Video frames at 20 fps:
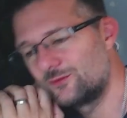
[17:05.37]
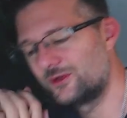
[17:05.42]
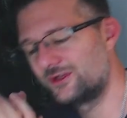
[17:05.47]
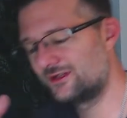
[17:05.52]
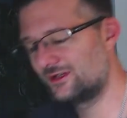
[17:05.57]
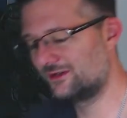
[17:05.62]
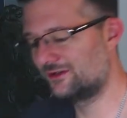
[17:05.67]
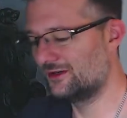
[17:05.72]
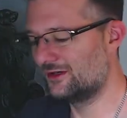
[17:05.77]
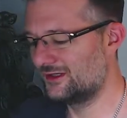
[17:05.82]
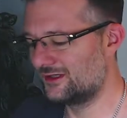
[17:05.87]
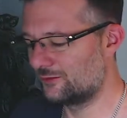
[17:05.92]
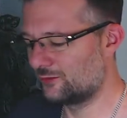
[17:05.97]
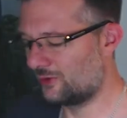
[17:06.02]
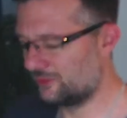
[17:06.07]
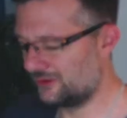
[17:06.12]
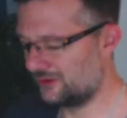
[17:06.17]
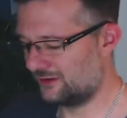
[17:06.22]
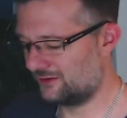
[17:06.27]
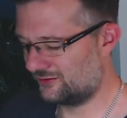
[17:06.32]
decided what
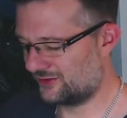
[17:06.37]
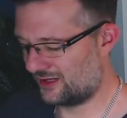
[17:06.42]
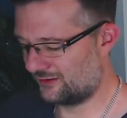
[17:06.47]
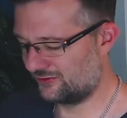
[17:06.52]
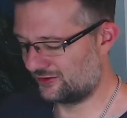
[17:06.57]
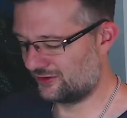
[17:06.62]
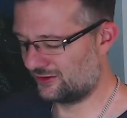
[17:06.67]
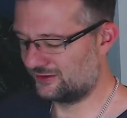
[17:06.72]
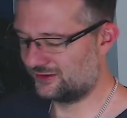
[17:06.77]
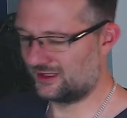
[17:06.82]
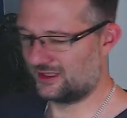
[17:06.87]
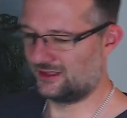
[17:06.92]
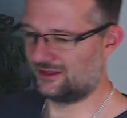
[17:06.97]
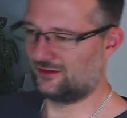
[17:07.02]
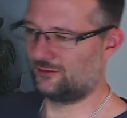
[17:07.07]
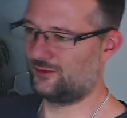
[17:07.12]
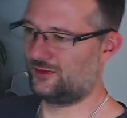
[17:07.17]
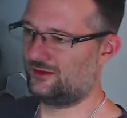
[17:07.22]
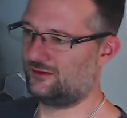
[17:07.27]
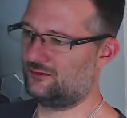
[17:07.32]
James and I did is
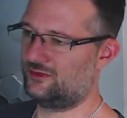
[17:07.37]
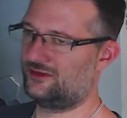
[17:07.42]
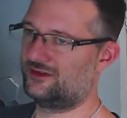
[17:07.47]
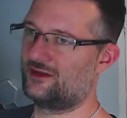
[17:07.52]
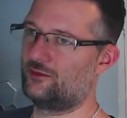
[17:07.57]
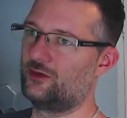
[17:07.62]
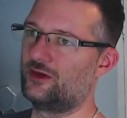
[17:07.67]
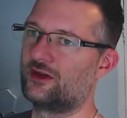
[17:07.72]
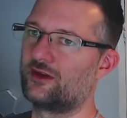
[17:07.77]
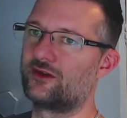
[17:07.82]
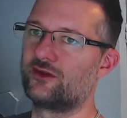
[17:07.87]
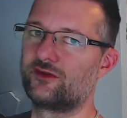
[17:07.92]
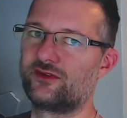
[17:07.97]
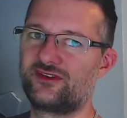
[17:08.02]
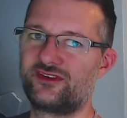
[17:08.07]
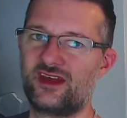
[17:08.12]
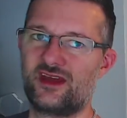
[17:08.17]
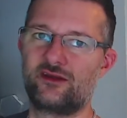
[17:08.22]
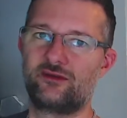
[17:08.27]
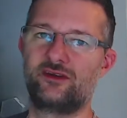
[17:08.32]
we said we're going to do
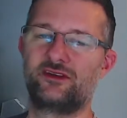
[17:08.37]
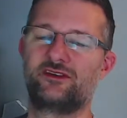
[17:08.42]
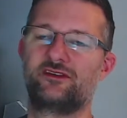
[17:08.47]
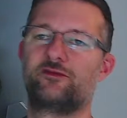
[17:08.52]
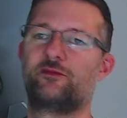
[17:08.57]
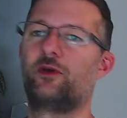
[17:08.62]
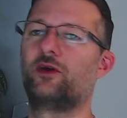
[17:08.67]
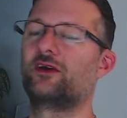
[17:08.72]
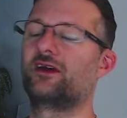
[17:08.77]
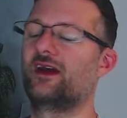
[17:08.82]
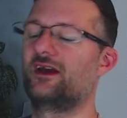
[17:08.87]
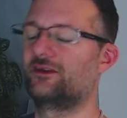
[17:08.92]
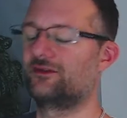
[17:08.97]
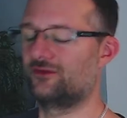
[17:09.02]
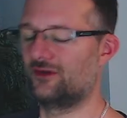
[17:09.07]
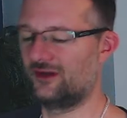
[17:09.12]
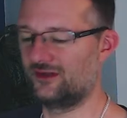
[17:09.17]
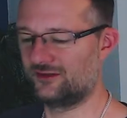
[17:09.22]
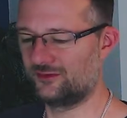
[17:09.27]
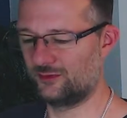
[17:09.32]
series of podcasts,
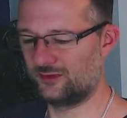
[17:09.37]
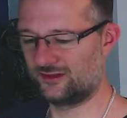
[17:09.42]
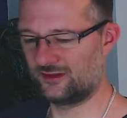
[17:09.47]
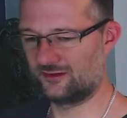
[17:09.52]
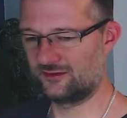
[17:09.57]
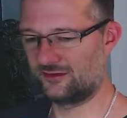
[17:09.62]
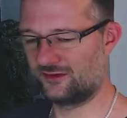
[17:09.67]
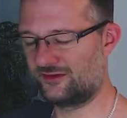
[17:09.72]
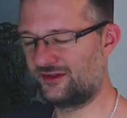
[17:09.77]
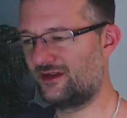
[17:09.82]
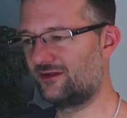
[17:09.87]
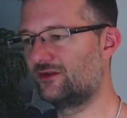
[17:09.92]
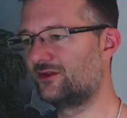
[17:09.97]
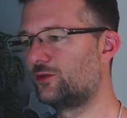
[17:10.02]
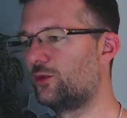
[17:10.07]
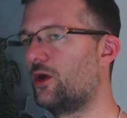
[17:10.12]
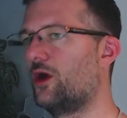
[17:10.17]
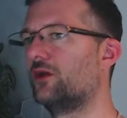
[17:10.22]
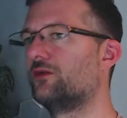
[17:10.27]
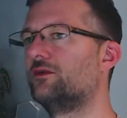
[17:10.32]
right? So we've done series
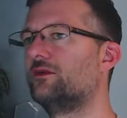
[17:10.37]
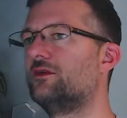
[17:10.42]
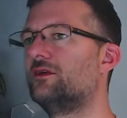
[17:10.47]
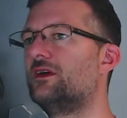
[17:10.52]
1,